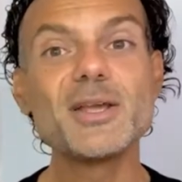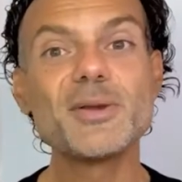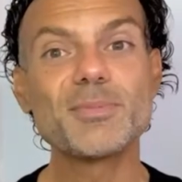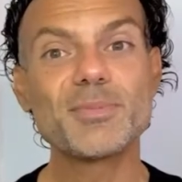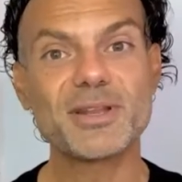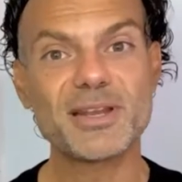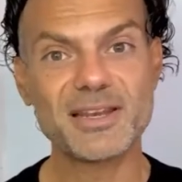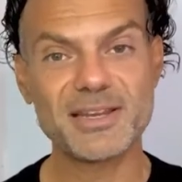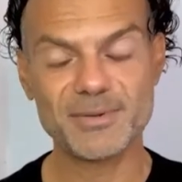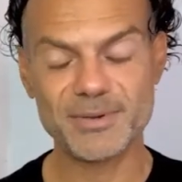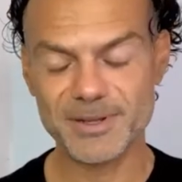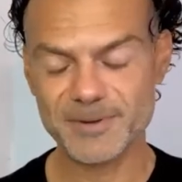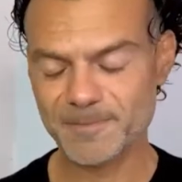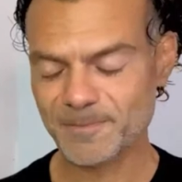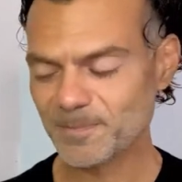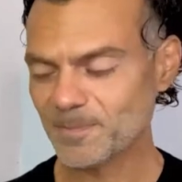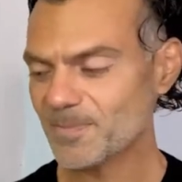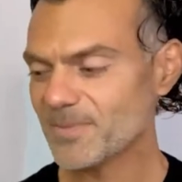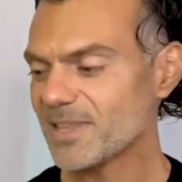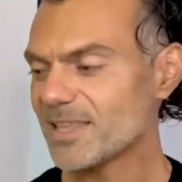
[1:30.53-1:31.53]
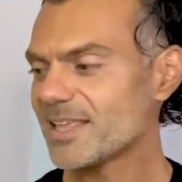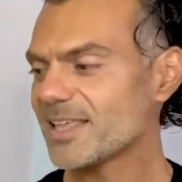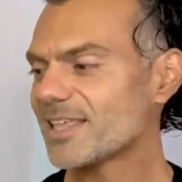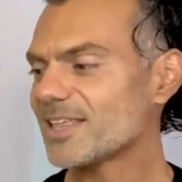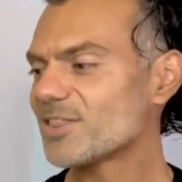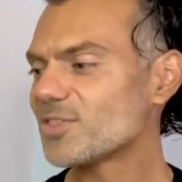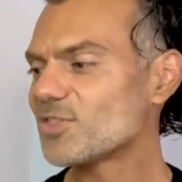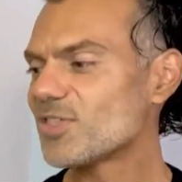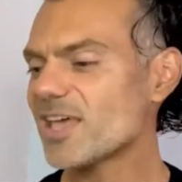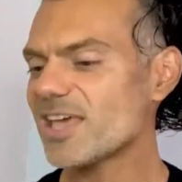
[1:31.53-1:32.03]
But anyway,
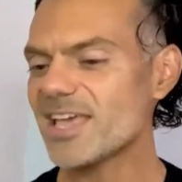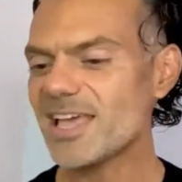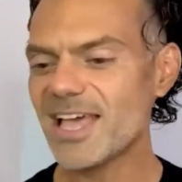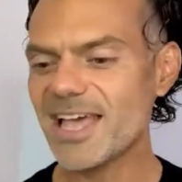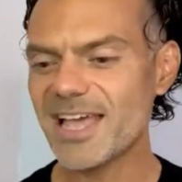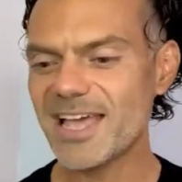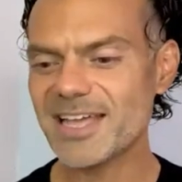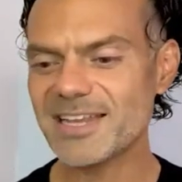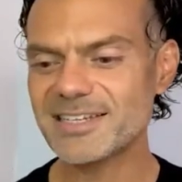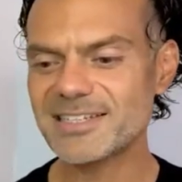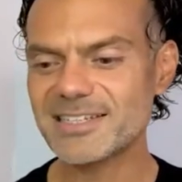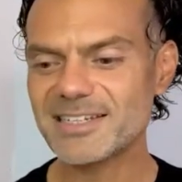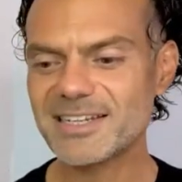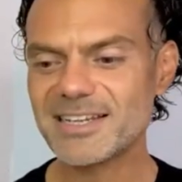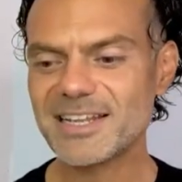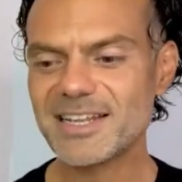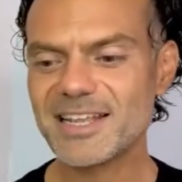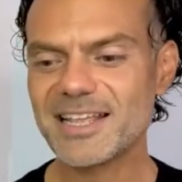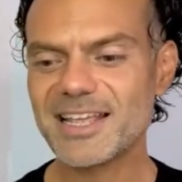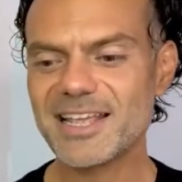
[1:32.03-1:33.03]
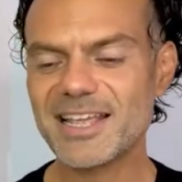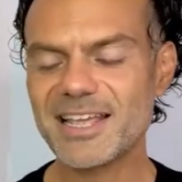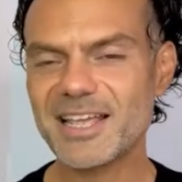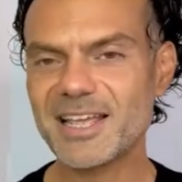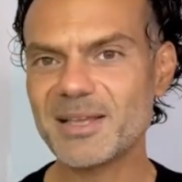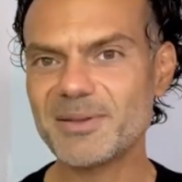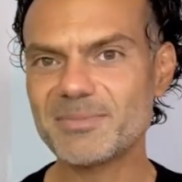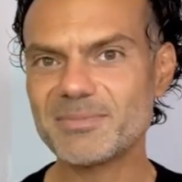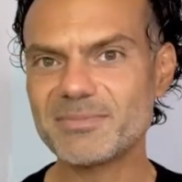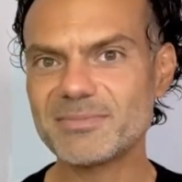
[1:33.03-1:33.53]
they had
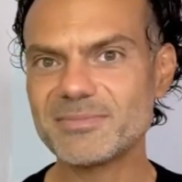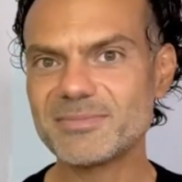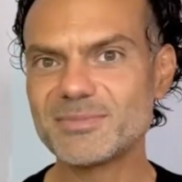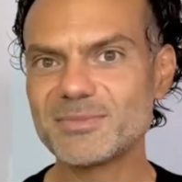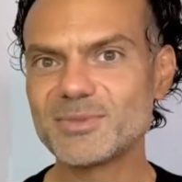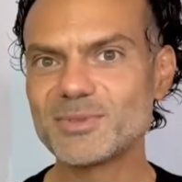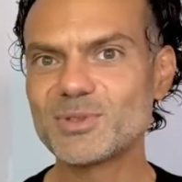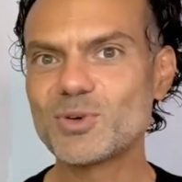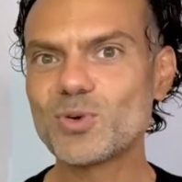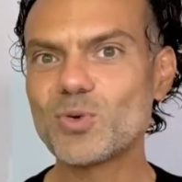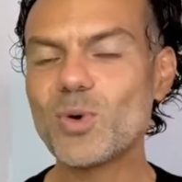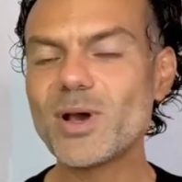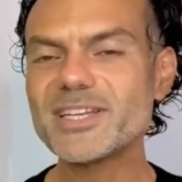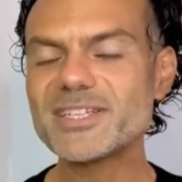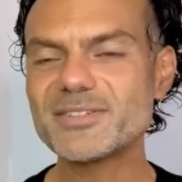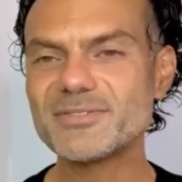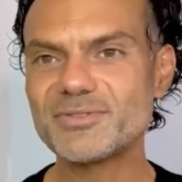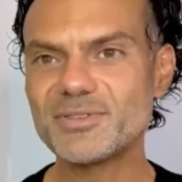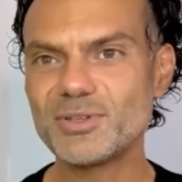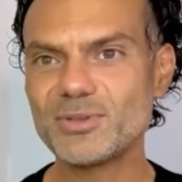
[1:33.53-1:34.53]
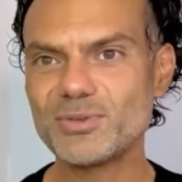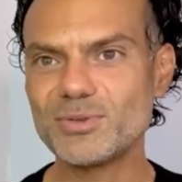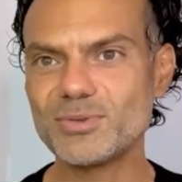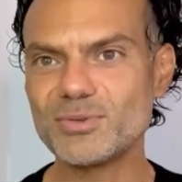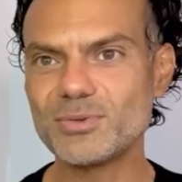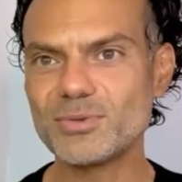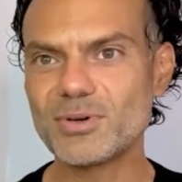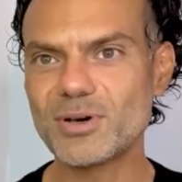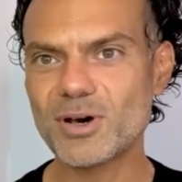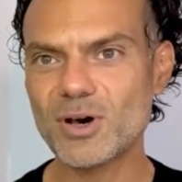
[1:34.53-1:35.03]
um, quite a
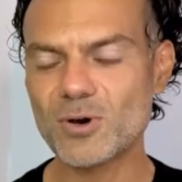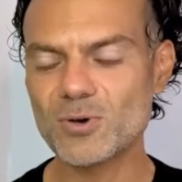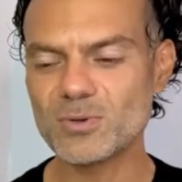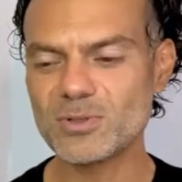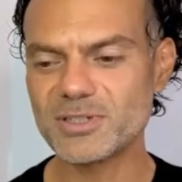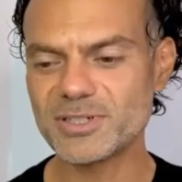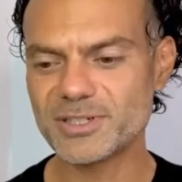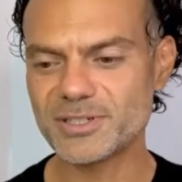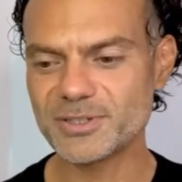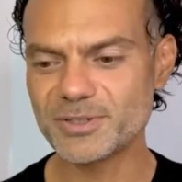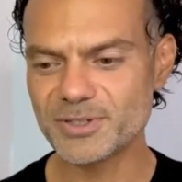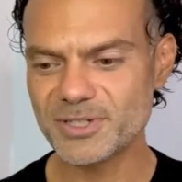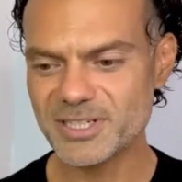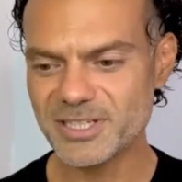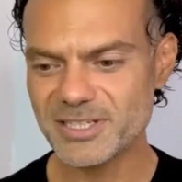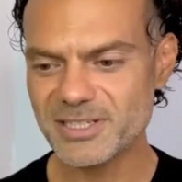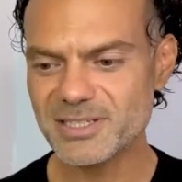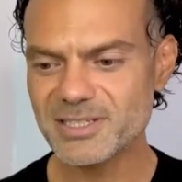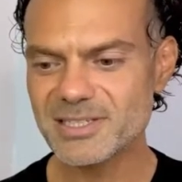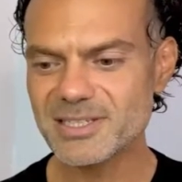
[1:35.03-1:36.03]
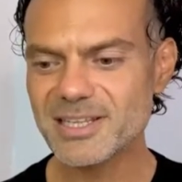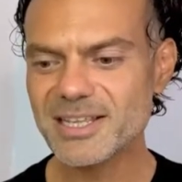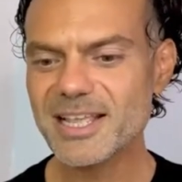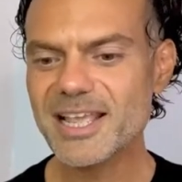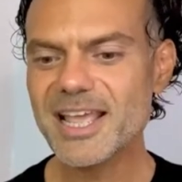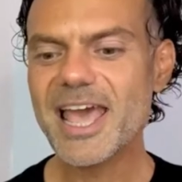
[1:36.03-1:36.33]
few older goodies.